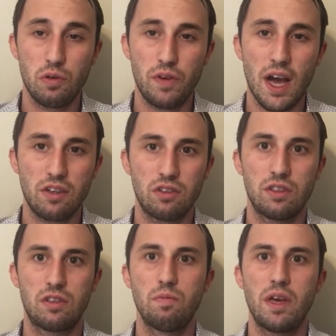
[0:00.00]
two factors,
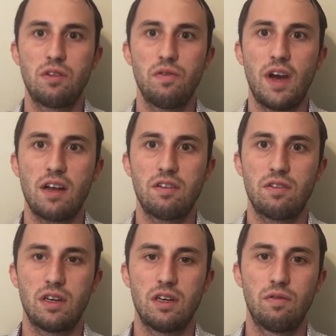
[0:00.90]
just the main two
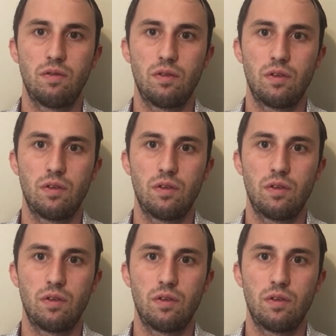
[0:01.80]
factors of